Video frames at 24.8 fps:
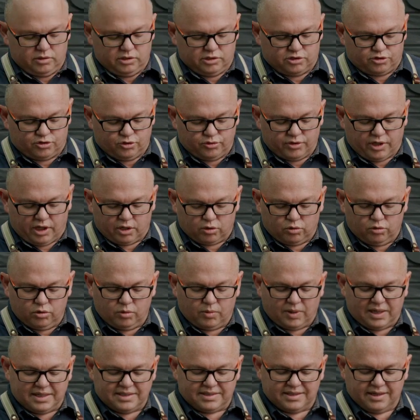is do that all the
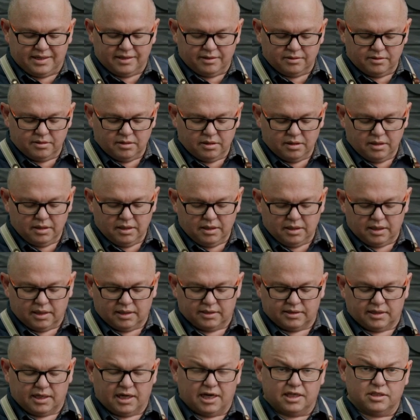way down,
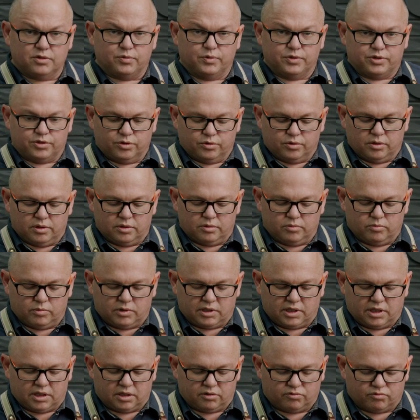and then as we do it,
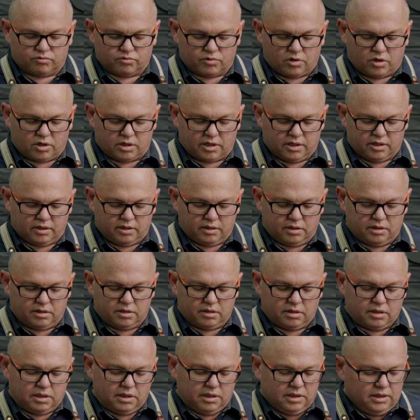we're going to rock it
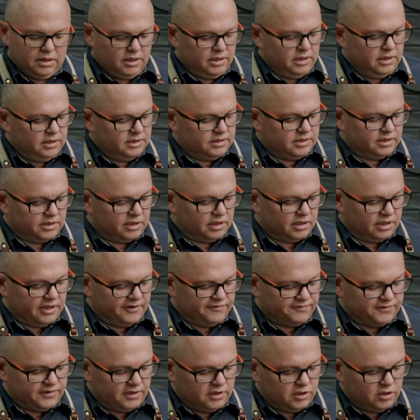to the
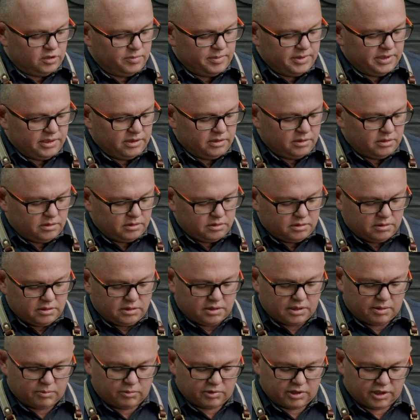left a little bit,
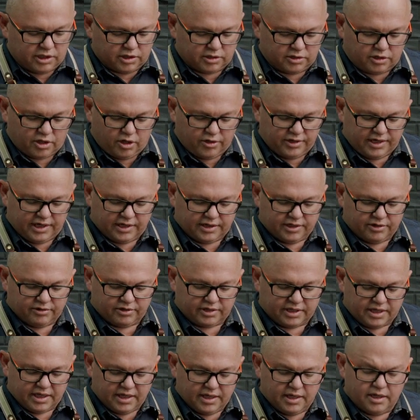and we're going to go down there
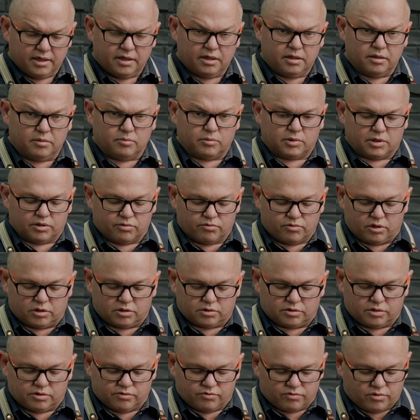again. We're going to rock
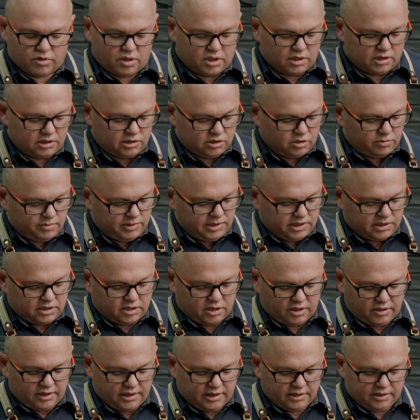it to the right a little bit,
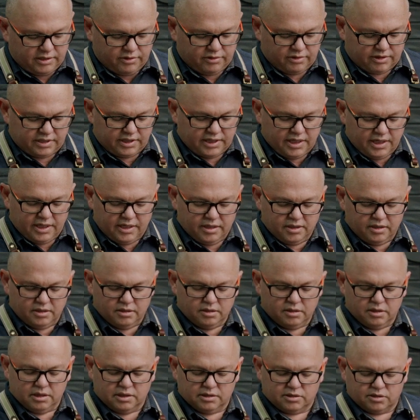go down there
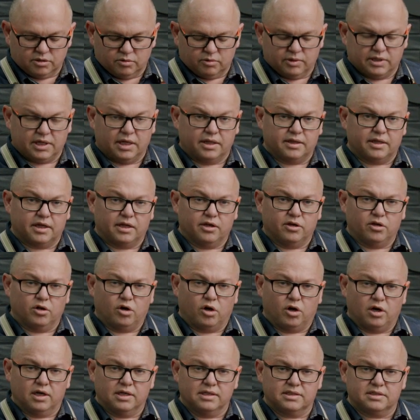again until we get that
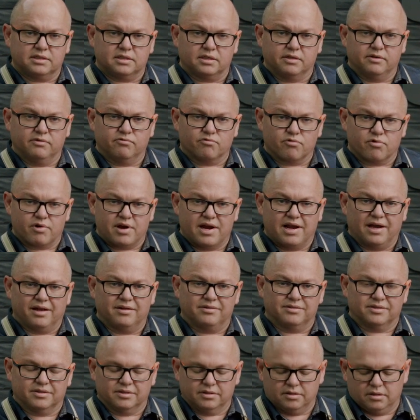nice and
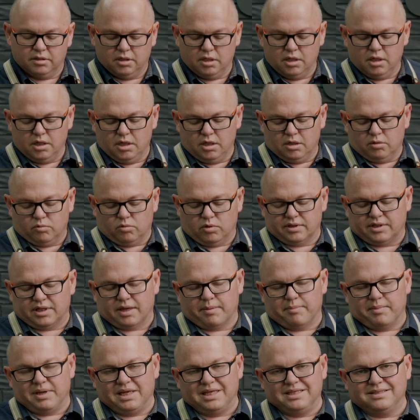rounded. What
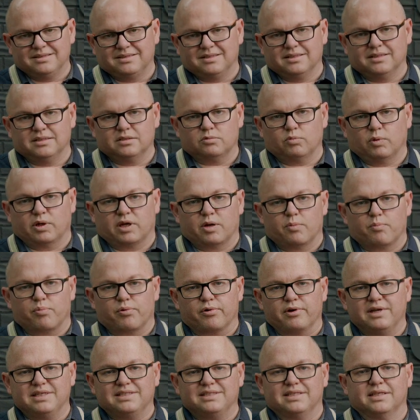that means is we're
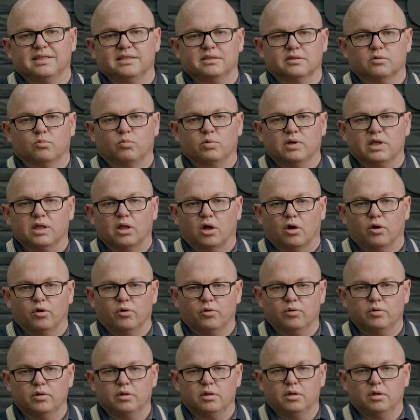compressing the willow